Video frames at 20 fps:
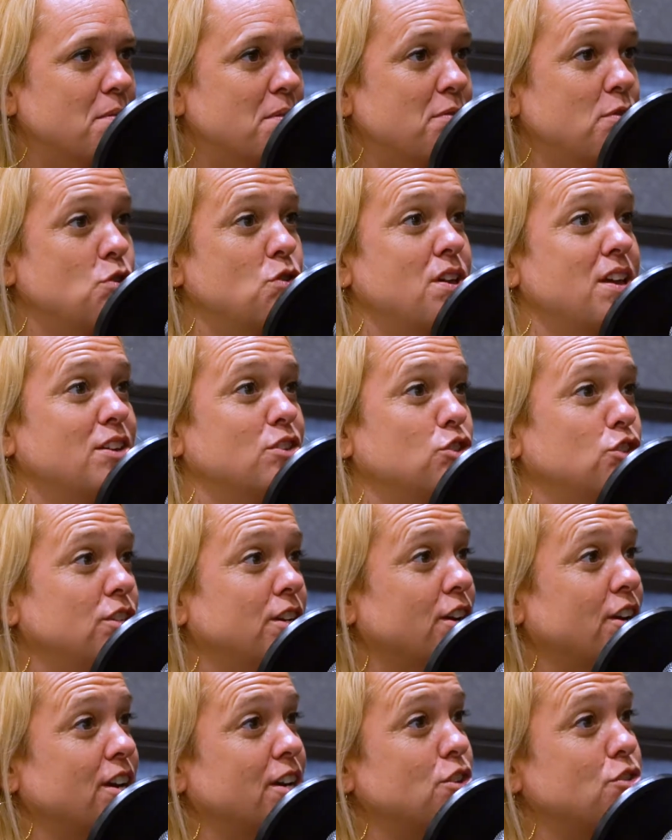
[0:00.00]
if you can't
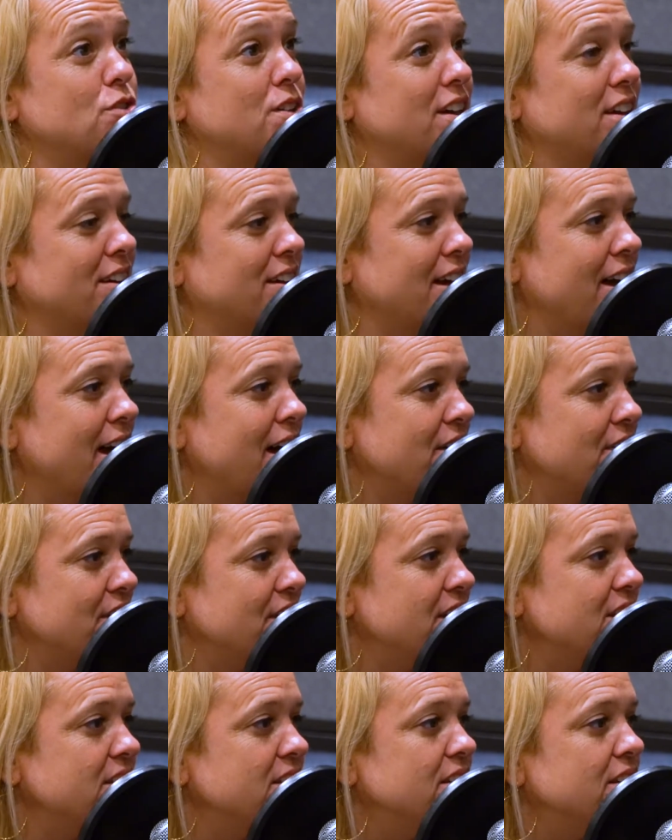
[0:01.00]
share it, you can't have
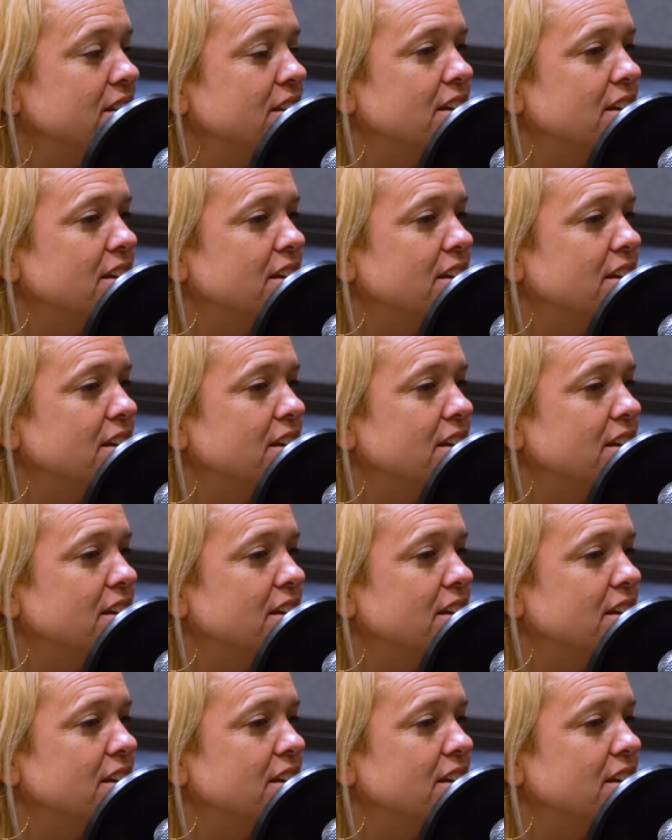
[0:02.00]
it.